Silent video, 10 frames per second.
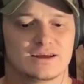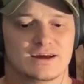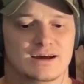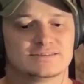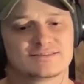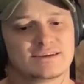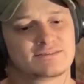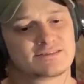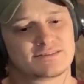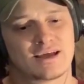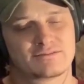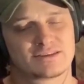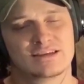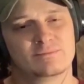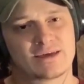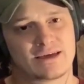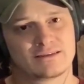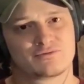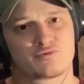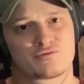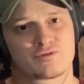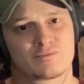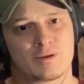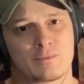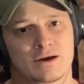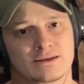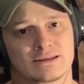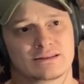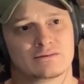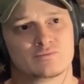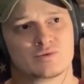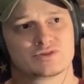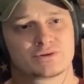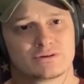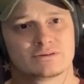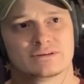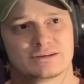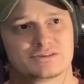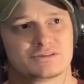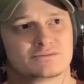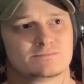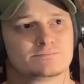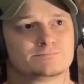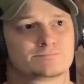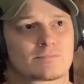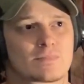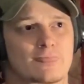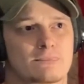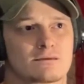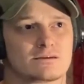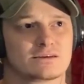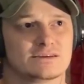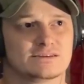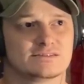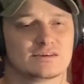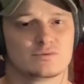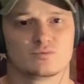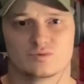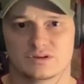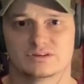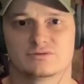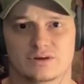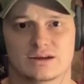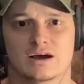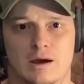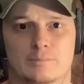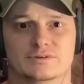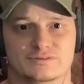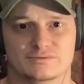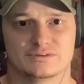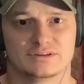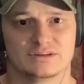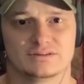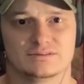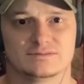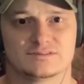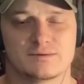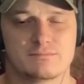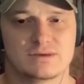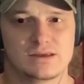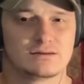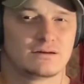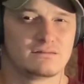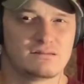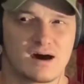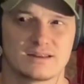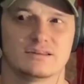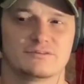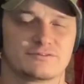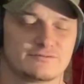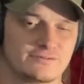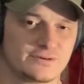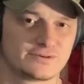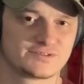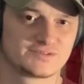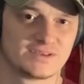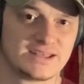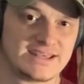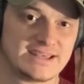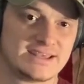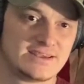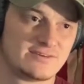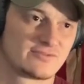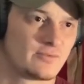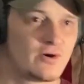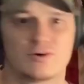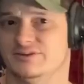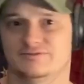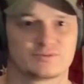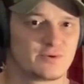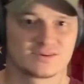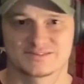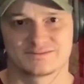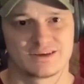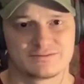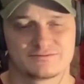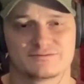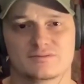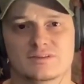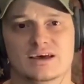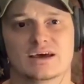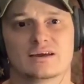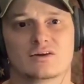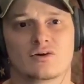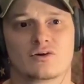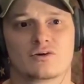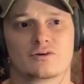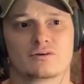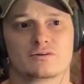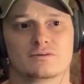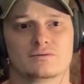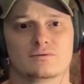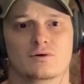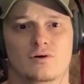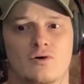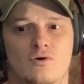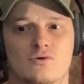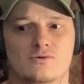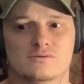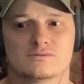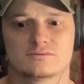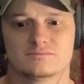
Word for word: I just have to have to keep that in the forefront of my mind that the, the trail connection is a really great opportunity to meet a lot of different folks from all different walks of life that are all